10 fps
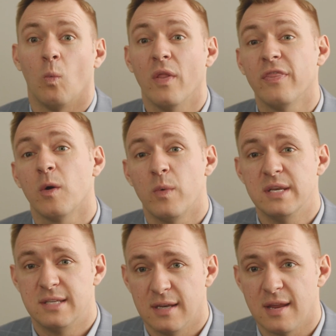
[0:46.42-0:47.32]
One thing we
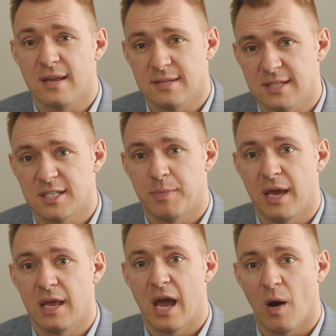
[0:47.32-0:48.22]
didn't
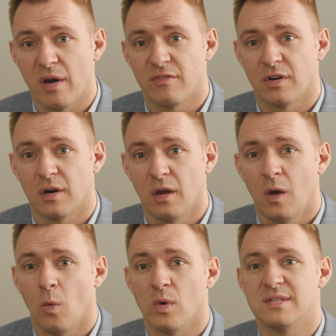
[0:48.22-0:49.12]
anticipate, however,
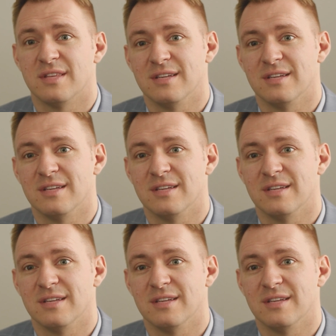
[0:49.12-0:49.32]
was